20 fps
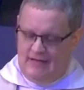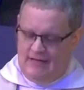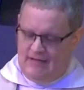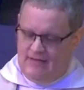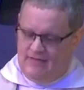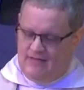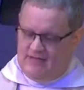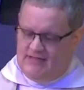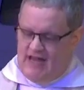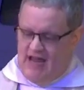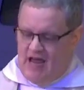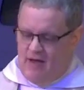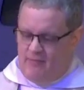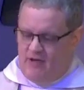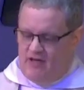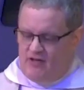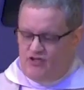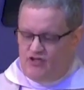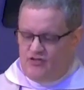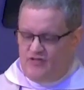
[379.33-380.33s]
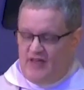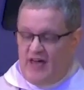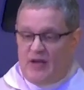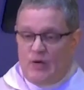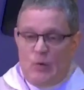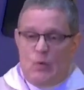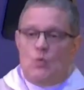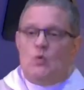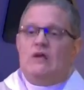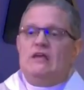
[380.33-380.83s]
the damage that
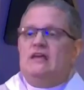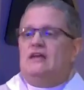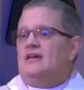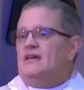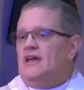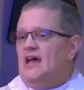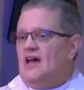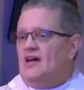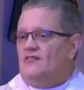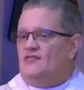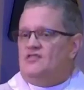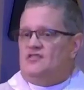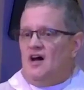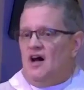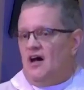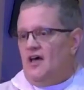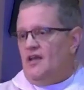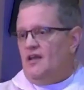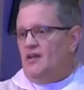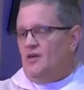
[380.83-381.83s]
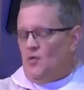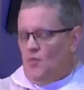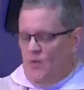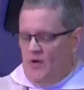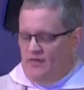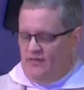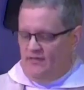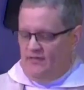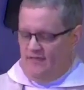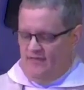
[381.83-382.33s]
we have done
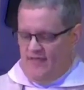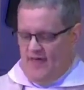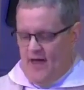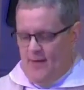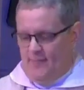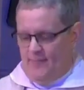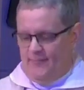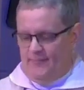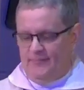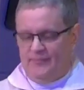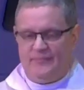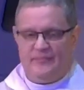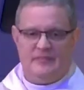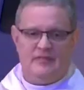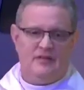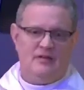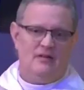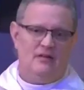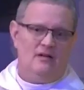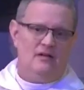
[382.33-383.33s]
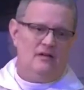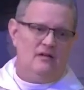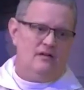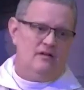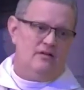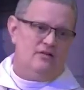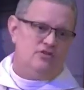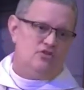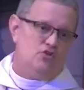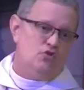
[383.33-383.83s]
with them
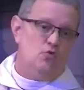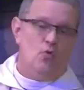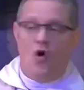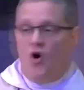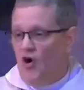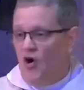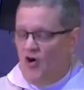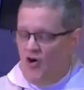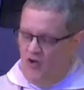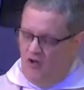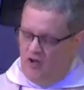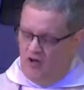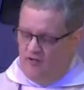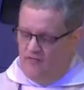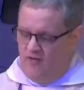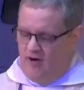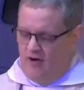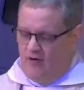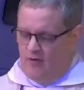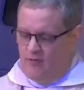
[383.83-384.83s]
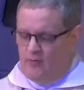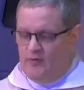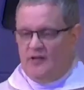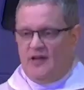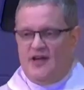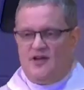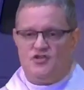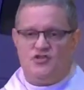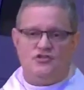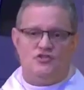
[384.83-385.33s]
to all of our
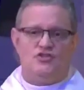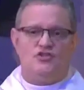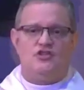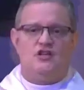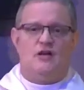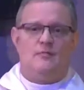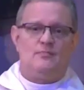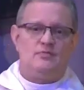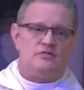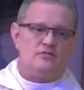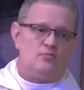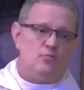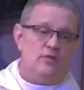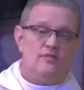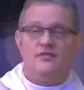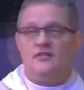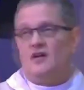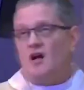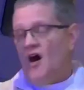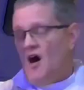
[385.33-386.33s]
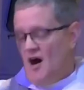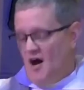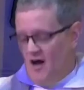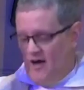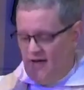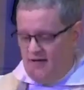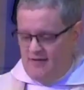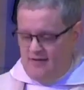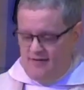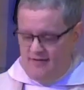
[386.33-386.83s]
relationships with
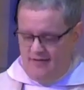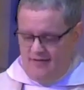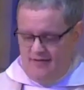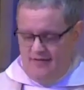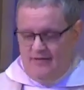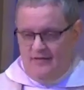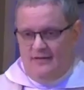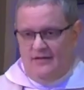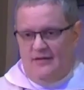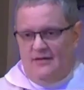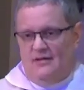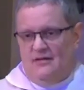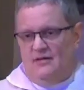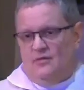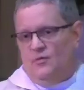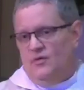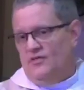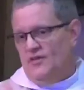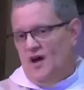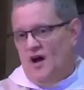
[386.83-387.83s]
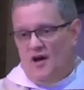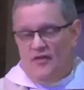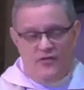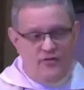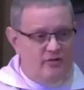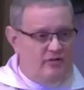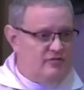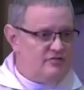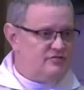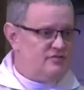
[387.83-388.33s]
God, with
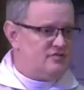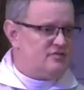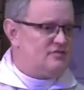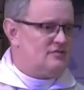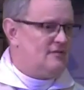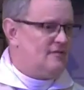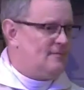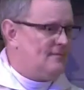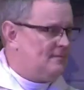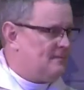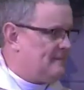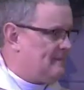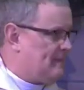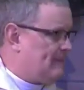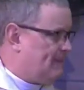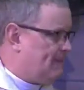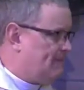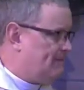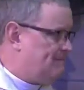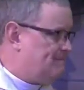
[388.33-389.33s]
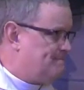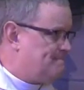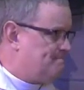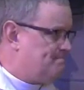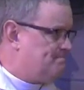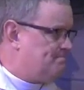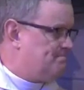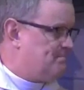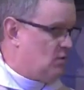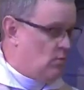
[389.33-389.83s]
others,
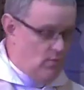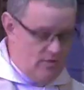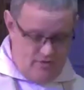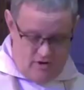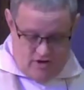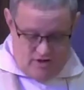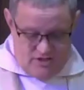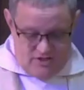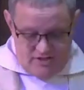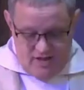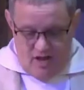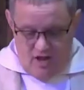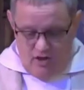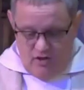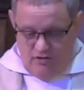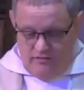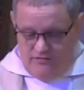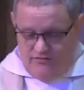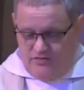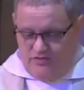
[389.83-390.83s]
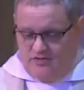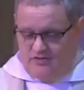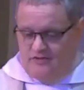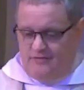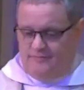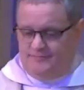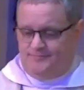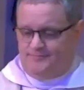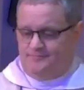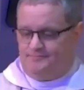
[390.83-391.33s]
with ourselves,
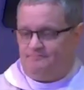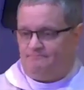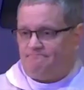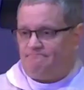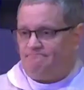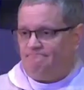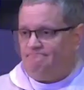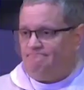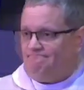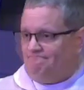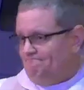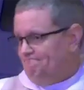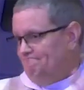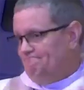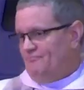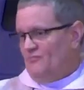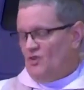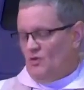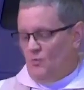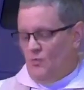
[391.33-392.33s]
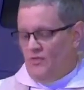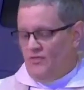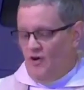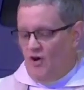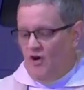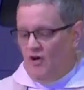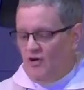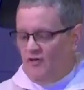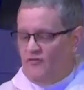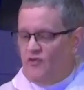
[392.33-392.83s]
with
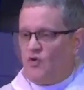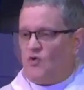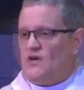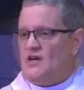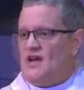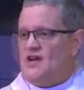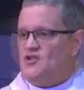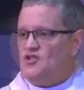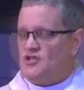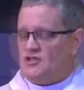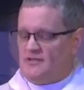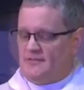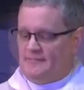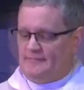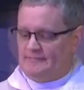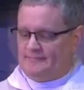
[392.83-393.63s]
all of creation.